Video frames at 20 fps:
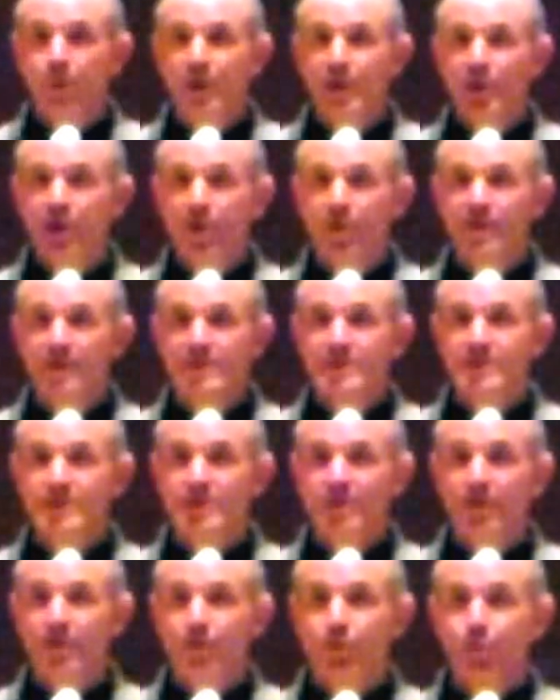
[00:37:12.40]
We know
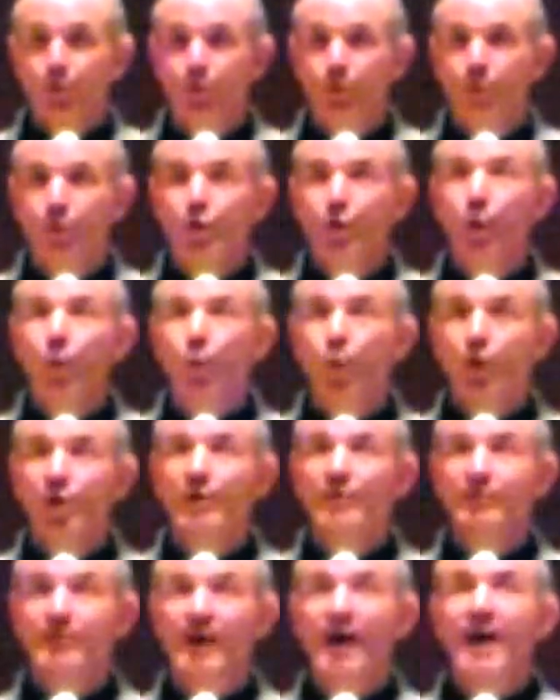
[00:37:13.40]
this through the
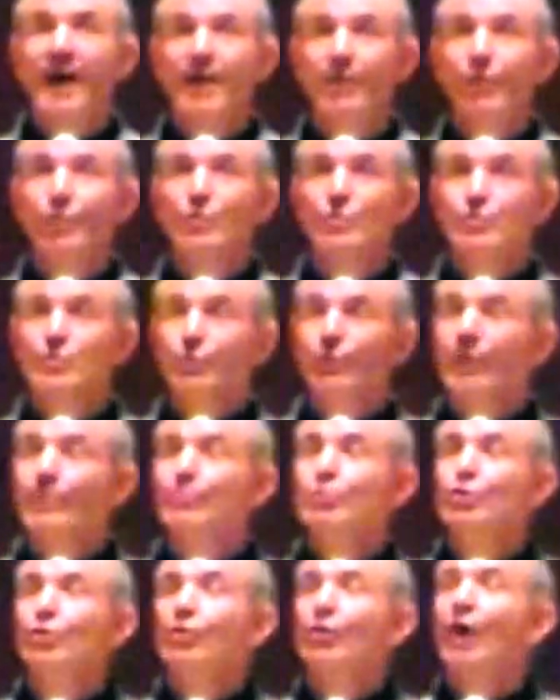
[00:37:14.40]
Word of God, through
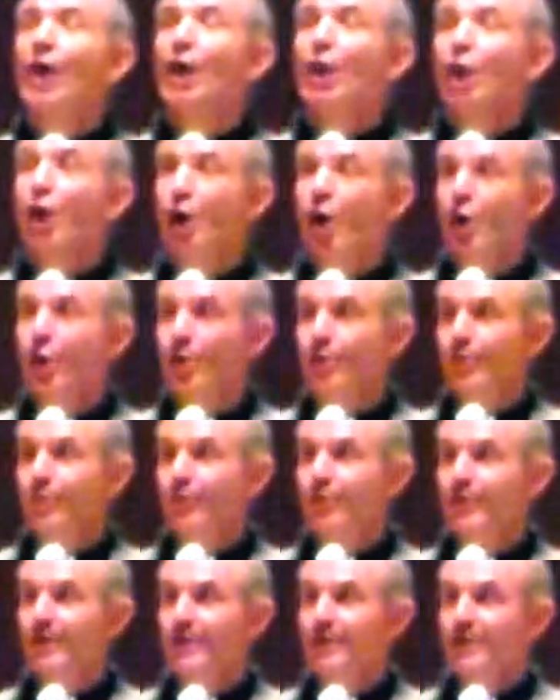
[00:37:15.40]
Scripture alone.
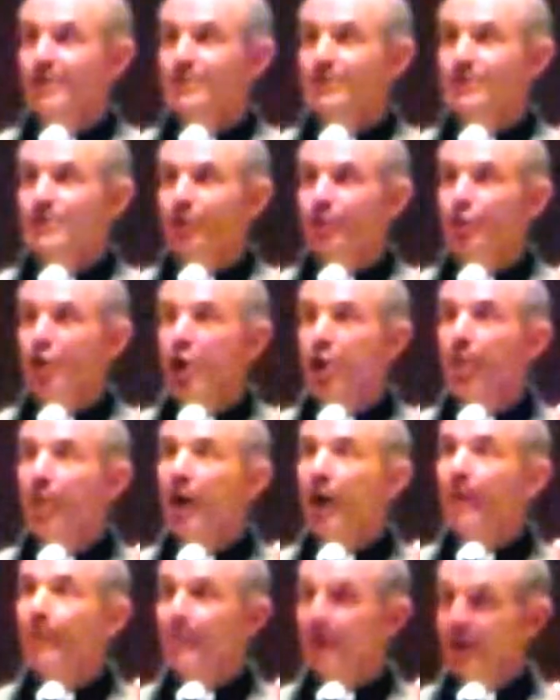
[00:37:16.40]
So
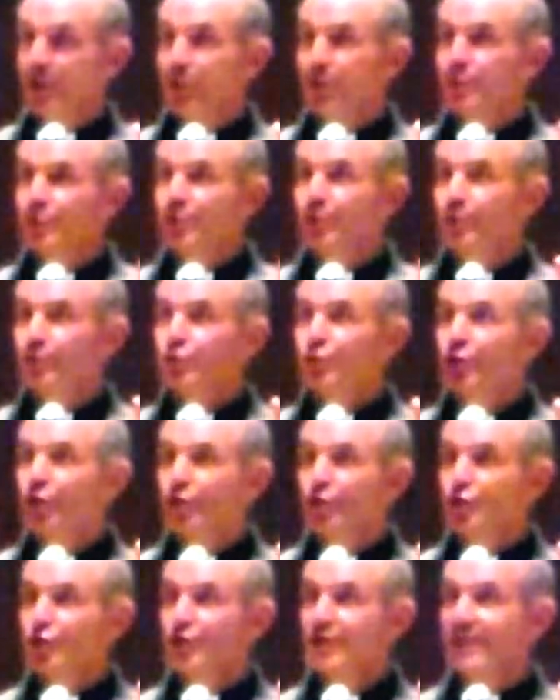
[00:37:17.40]
no appeal to
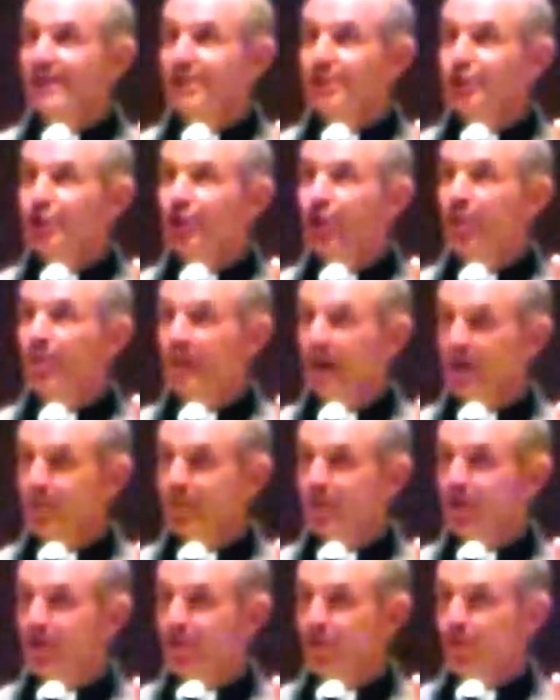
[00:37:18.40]
church teaching or
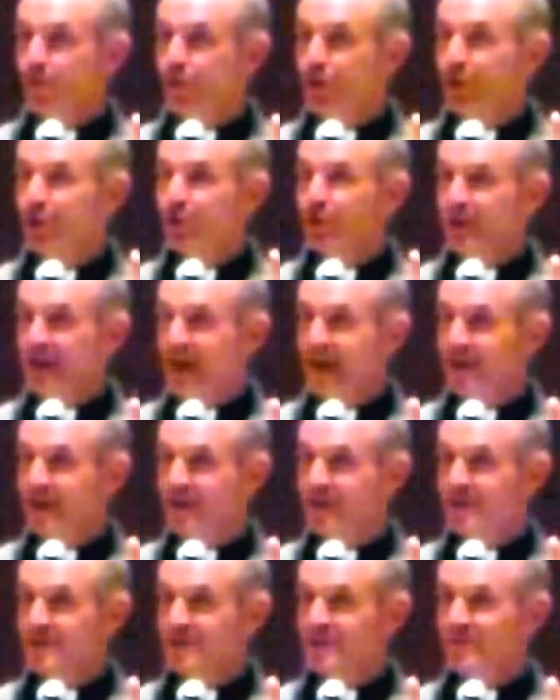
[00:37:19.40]
papal authority or
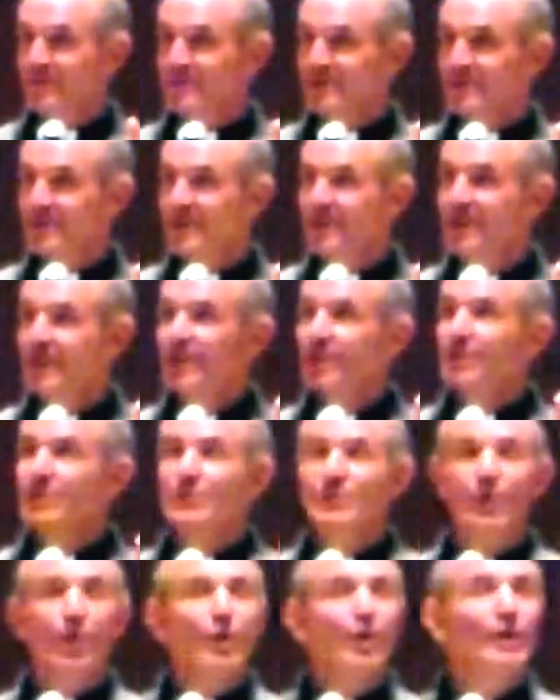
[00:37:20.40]
catechisms,
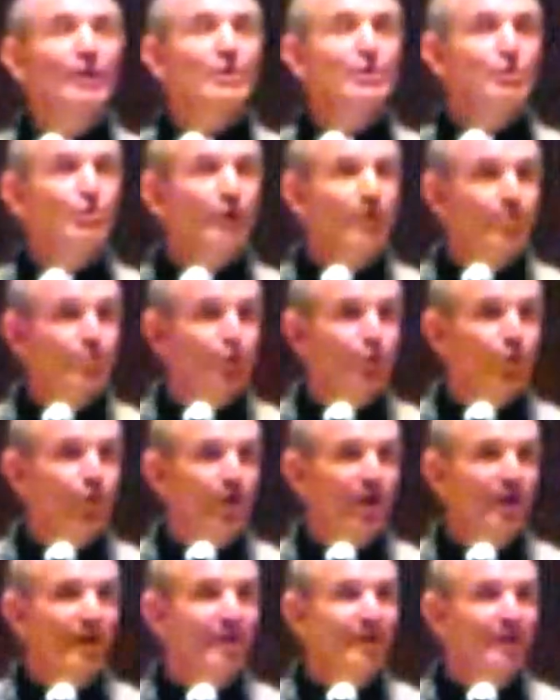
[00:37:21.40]
sola
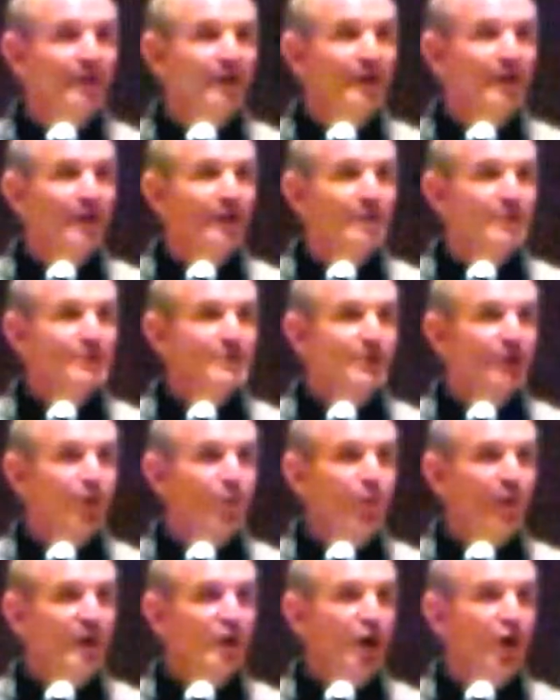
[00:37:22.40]
scriptura.
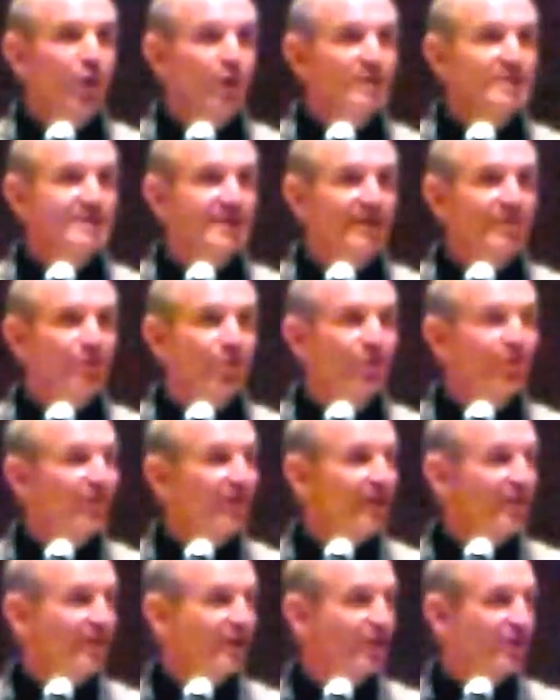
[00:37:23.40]
So we know we're saved through
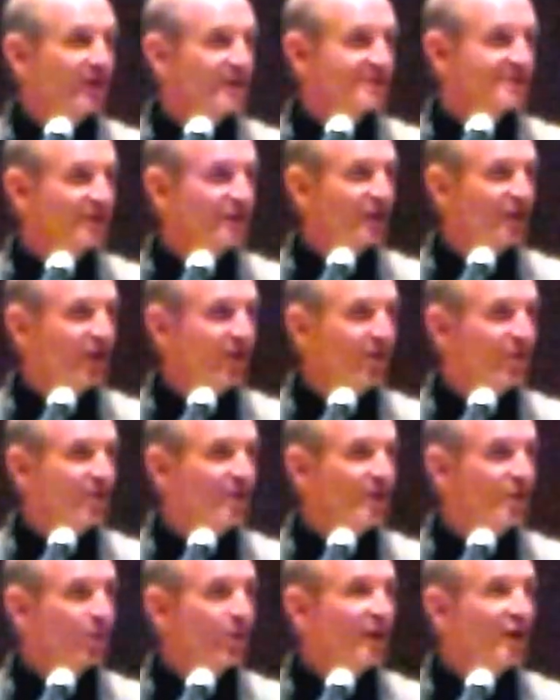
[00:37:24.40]
faith and grace
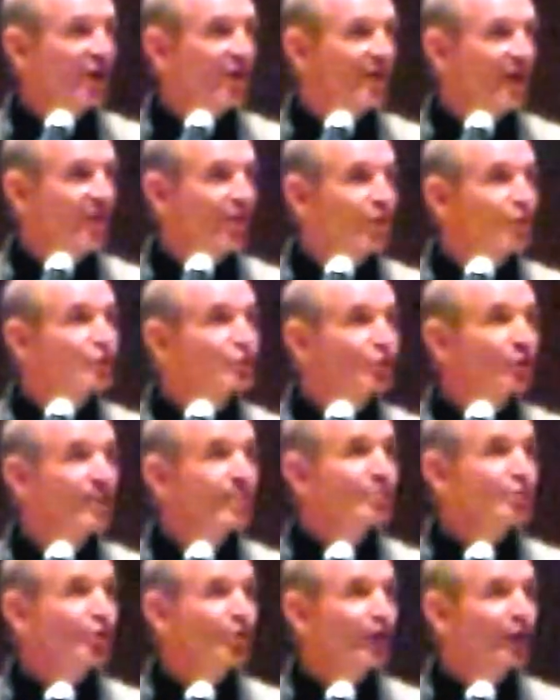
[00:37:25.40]
alone. We know that through
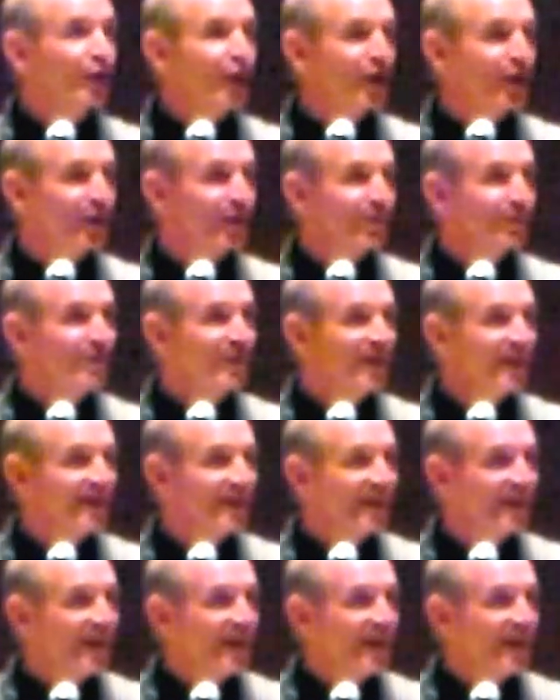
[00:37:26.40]
Scripture alone.